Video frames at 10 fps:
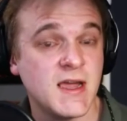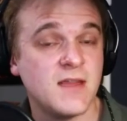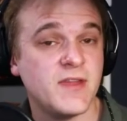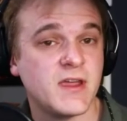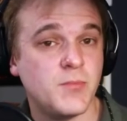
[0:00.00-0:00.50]

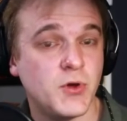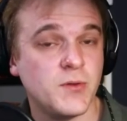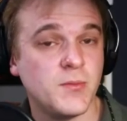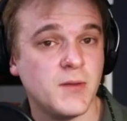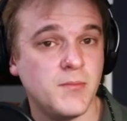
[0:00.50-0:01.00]
they can put
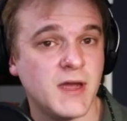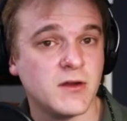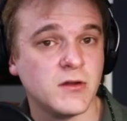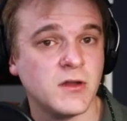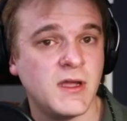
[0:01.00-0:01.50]
them on
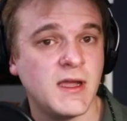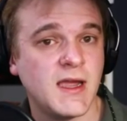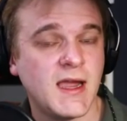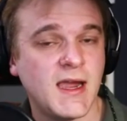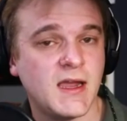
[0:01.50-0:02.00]
metal
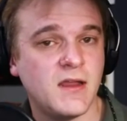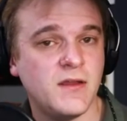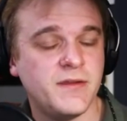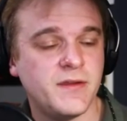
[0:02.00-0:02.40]
and